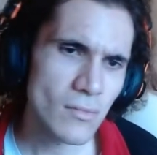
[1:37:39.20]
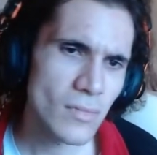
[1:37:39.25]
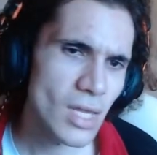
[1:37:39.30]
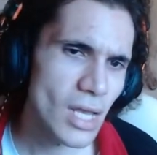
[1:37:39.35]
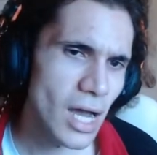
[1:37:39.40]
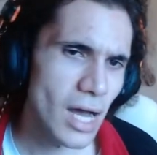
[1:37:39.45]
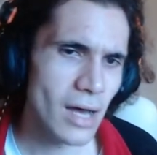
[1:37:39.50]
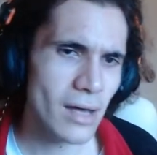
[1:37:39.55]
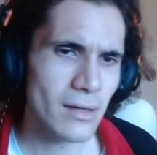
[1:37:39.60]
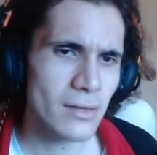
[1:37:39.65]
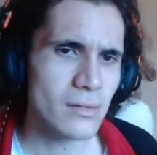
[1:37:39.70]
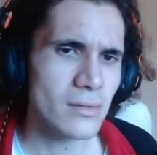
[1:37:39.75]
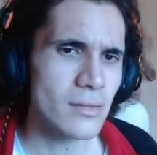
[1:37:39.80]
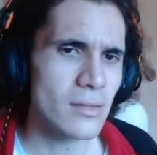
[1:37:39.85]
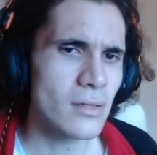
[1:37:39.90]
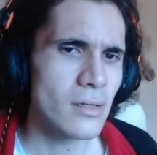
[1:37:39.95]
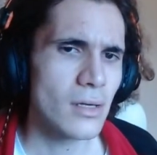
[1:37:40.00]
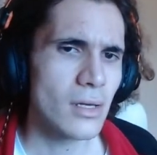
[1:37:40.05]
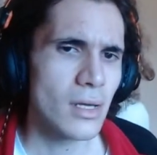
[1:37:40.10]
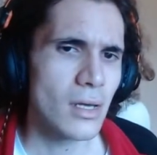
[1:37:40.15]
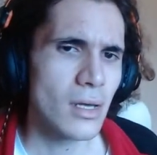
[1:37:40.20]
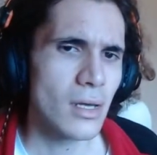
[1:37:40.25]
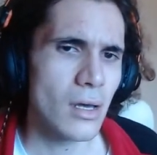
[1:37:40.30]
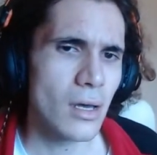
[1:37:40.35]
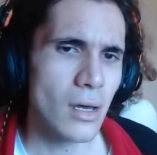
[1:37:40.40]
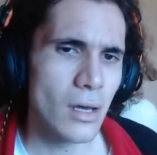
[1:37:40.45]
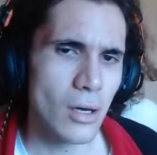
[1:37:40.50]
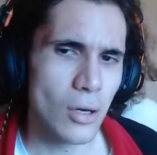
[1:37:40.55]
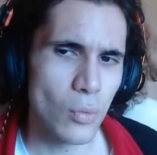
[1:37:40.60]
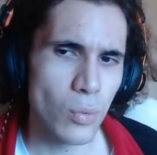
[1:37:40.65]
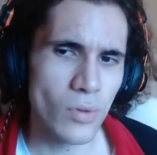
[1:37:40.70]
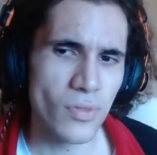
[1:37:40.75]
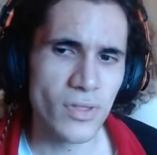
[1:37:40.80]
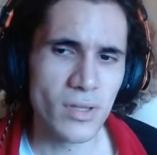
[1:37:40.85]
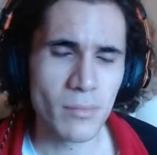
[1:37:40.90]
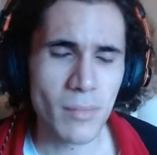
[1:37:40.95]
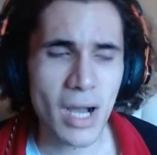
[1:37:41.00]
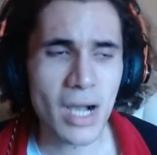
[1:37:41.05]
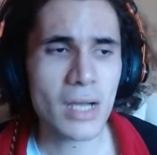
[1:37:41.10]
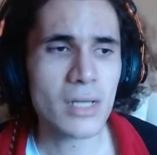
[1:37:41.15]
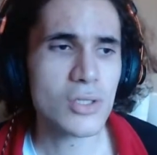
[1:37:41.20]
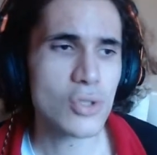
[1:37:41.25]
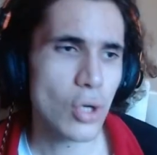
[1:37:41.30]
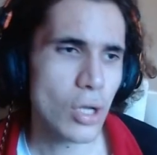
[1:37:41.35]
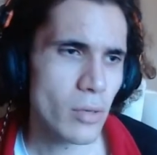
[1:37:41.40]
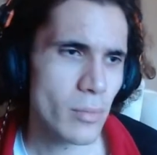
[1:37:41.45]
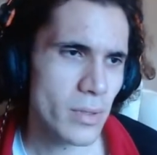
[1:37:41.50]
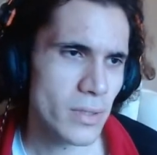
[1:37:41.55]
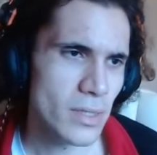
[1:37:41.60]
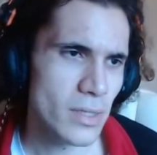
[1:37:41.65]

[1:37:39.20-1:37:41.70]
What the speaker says: and with the manga tournament